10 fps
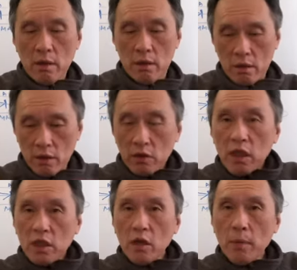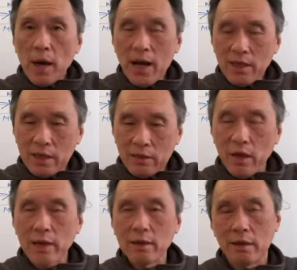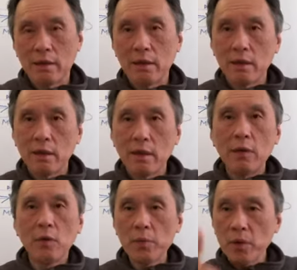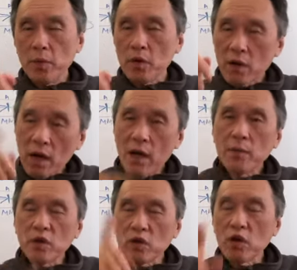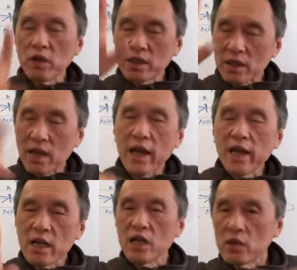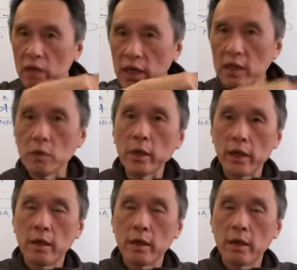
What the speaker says: You need your body to handle. When people come, you know it's a tiger, you run away.